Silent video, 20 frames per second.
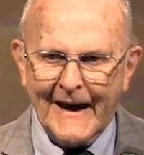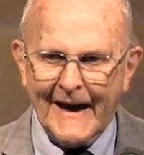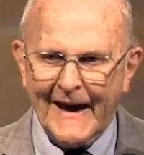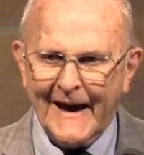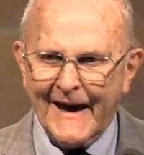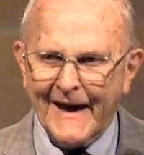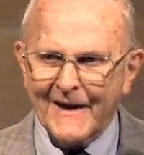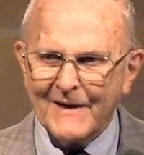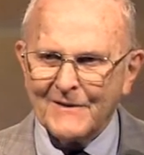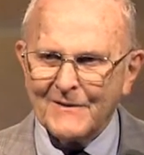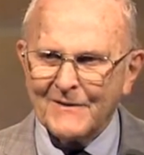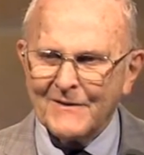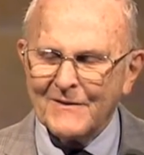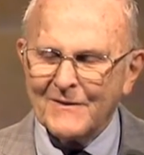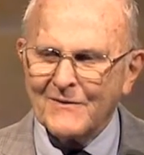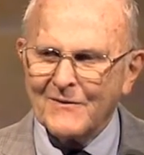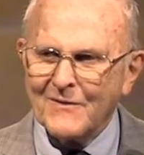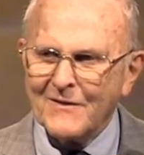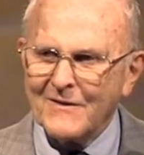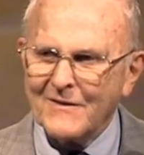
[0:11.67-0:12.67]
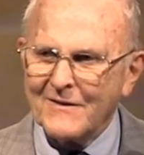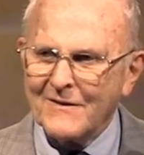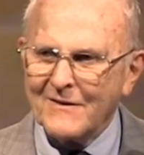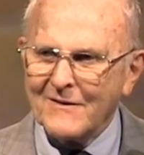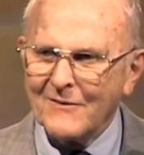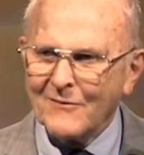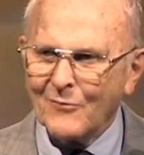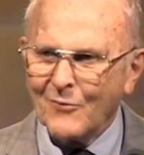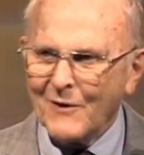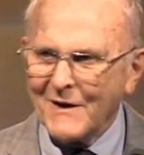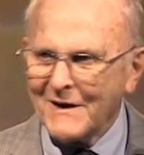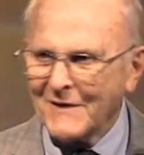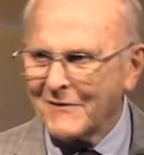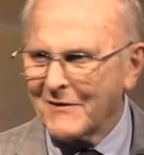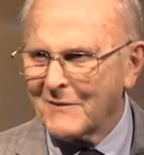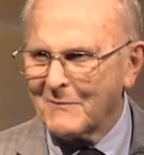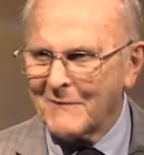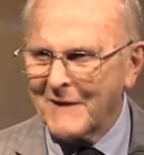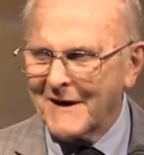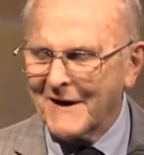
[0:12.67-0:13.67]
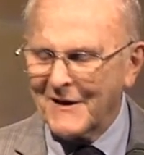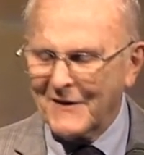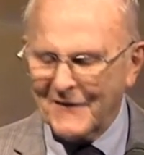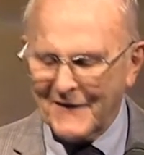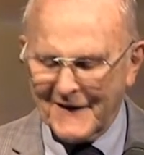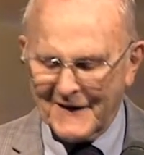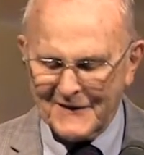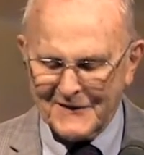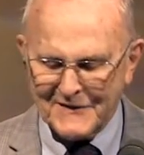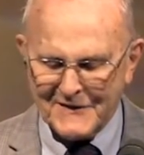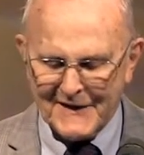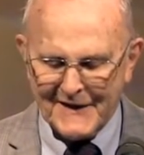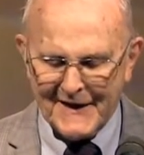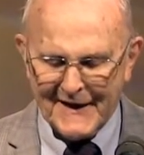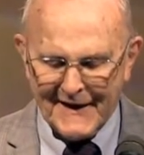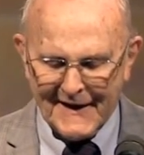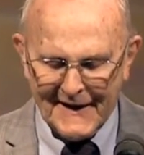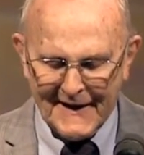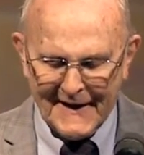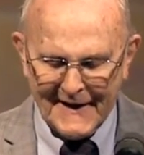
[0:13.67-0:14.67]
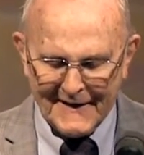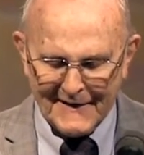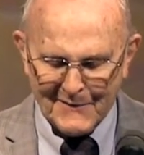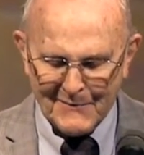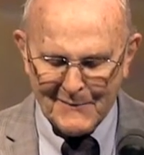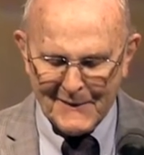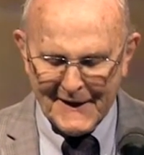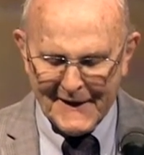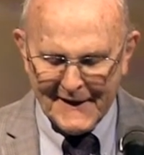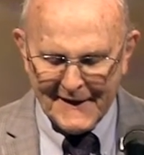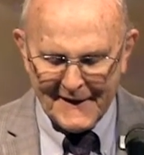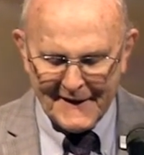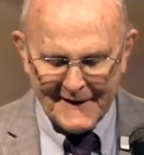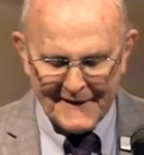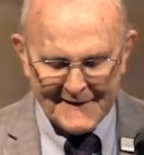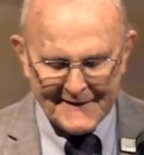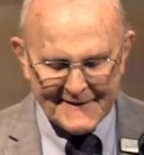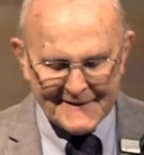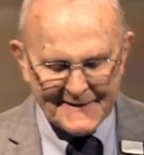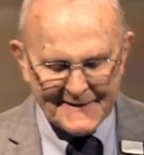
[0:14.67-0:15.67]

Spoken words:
And one of the many things that I like about it